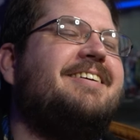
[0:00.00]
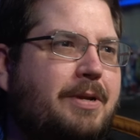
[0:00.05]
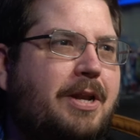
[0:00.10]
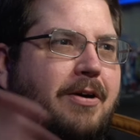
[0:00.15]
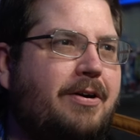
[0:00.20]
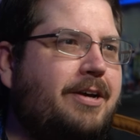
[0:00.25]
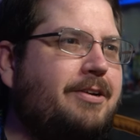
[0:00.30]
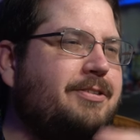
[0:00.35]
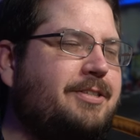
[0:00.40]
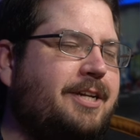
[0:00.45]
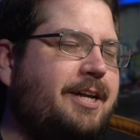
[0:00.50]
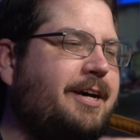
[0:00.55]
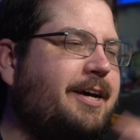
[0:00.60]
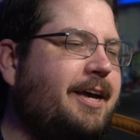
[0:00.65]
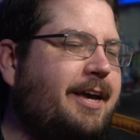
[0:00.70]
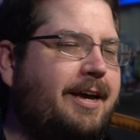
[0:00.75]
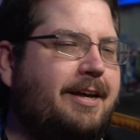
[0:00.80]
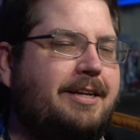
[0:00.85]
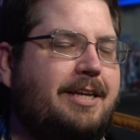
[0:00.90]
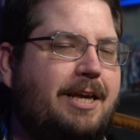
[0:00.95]
But no, Utena
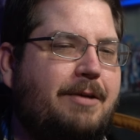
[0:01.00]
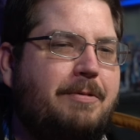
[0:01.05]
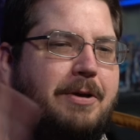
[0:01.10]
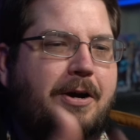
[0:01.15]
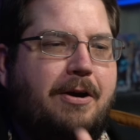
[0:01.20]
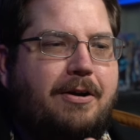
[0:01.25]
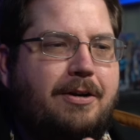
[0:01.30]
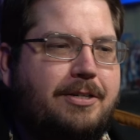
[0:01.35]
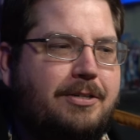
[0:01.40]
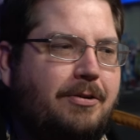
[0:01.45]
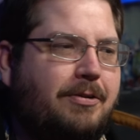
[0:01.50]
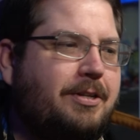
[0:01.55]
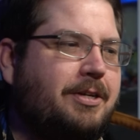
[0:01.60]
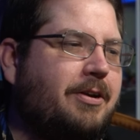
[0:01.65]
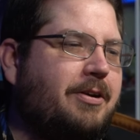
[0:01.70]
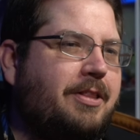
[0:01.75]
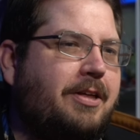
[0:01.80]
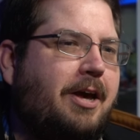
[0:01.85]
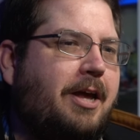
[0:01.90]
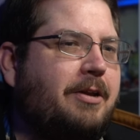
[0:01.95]
and Kiwi are told to
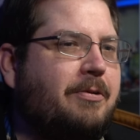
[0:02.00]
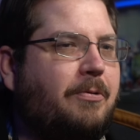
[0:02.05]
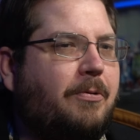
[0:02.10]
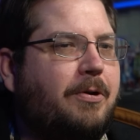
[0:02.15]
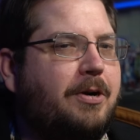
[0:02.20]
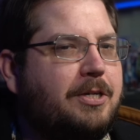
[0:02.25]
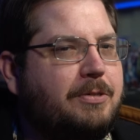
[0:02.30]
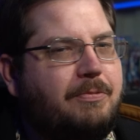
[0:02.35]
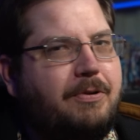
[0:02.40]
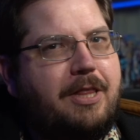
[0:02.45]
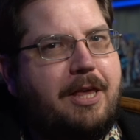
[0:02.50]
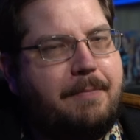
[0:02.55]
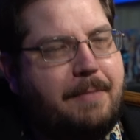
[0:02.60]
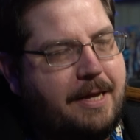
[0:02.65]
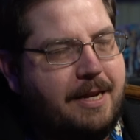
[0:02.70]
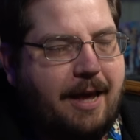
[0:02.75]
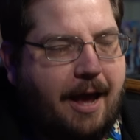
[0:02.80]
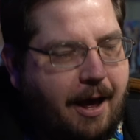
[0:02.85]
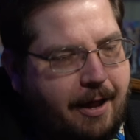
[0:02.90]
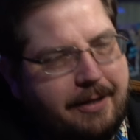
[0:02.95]
go to the headquarters where they
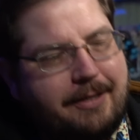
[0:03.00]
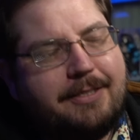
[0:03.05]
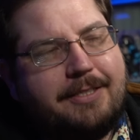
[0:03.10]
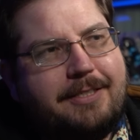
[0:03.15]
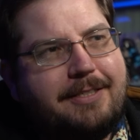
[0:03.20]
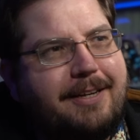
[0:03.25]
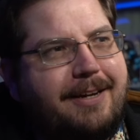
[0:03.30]
meet Alice.